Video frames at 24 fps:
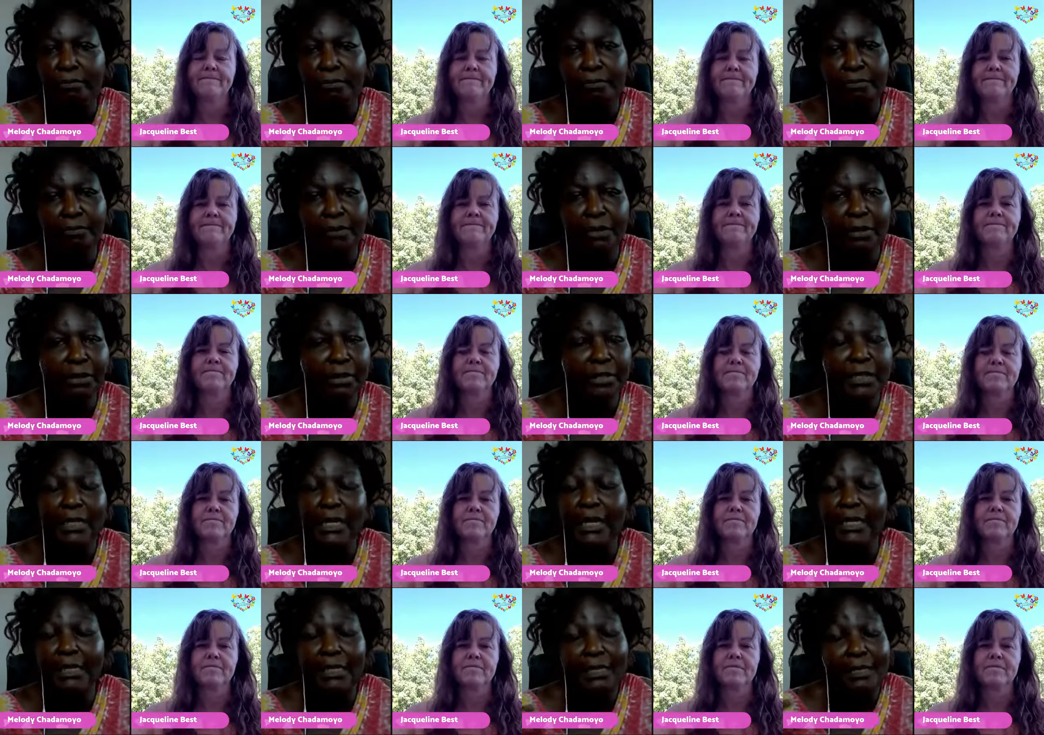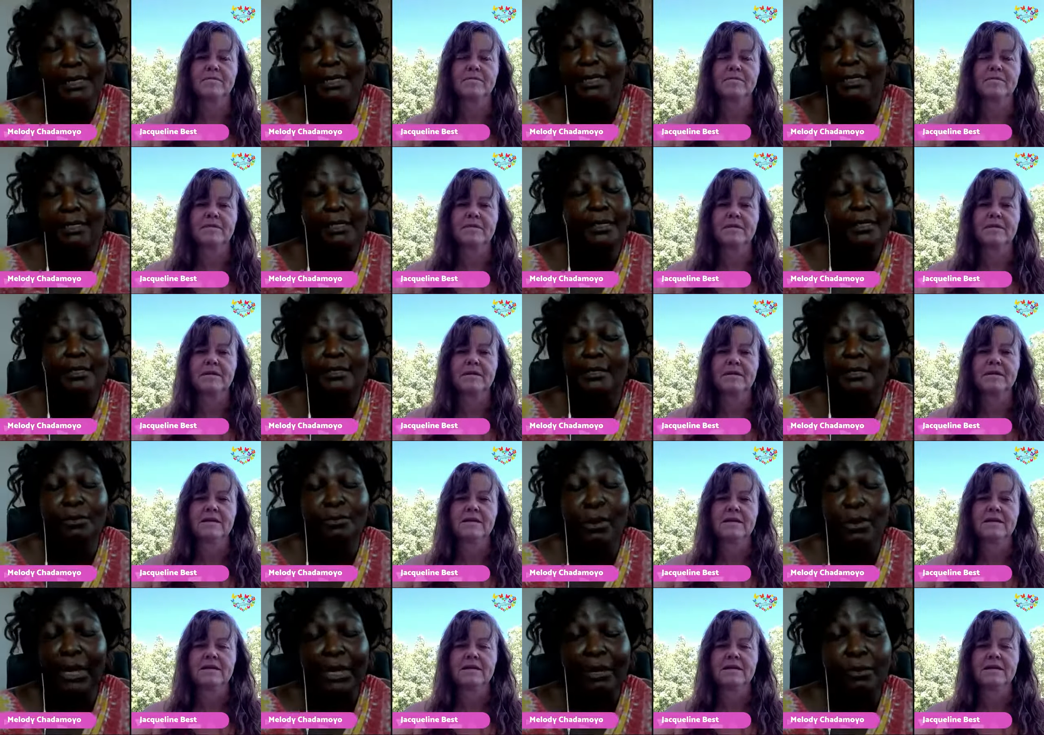Speaker 1: because that's that's just the
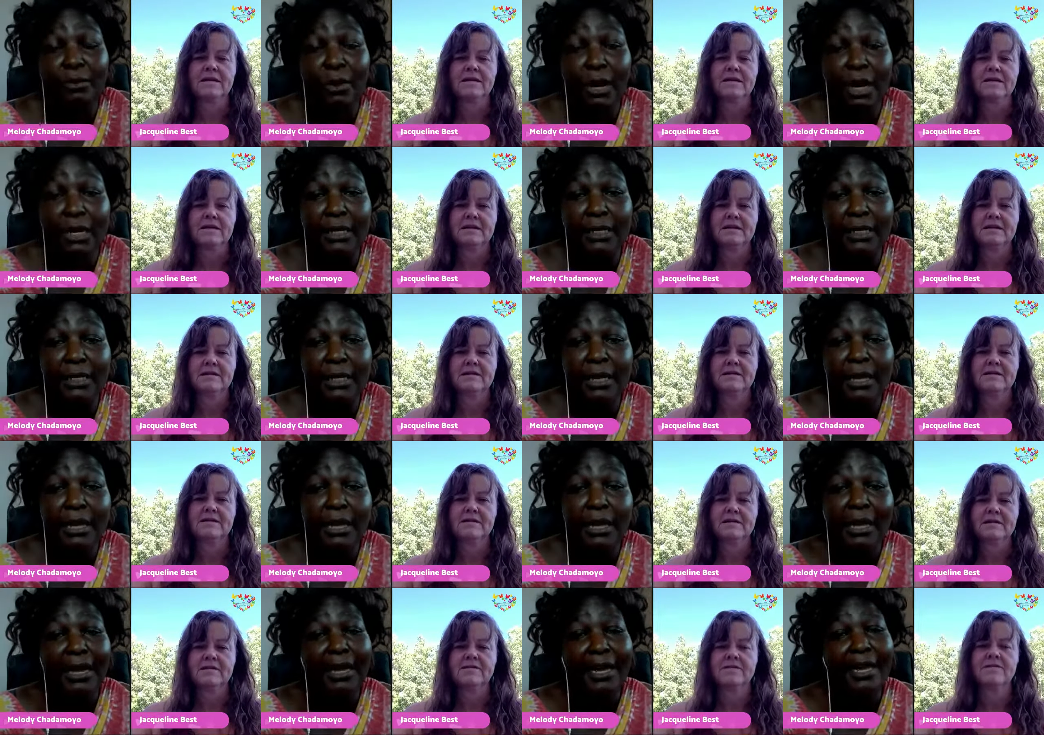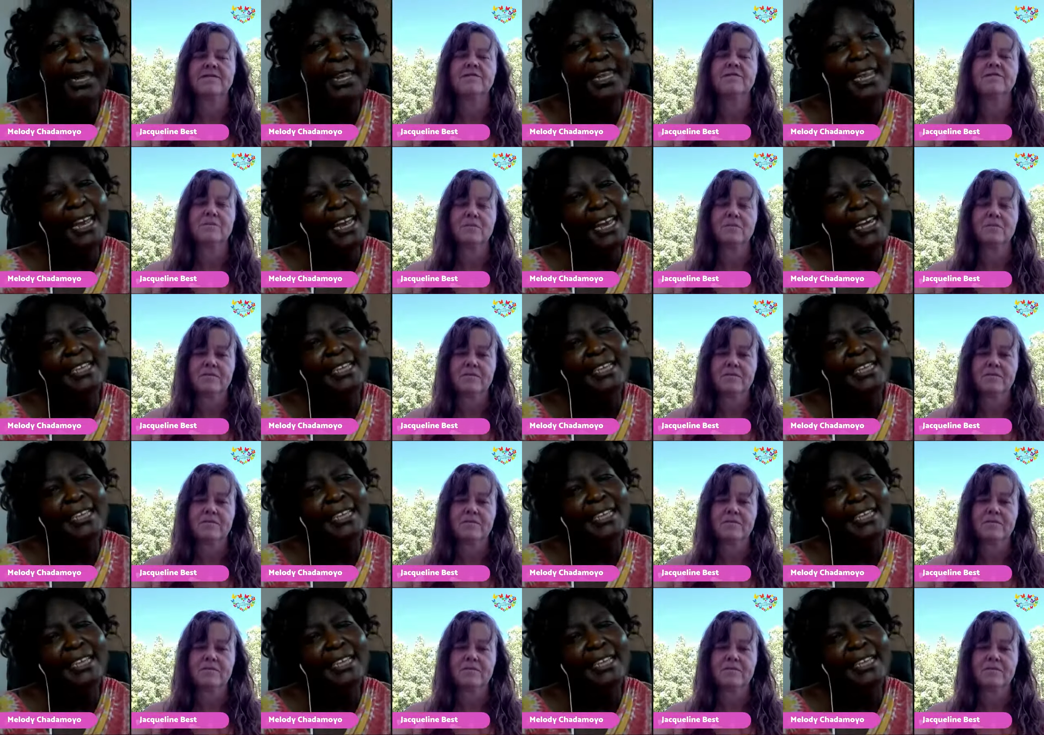way he was. And then I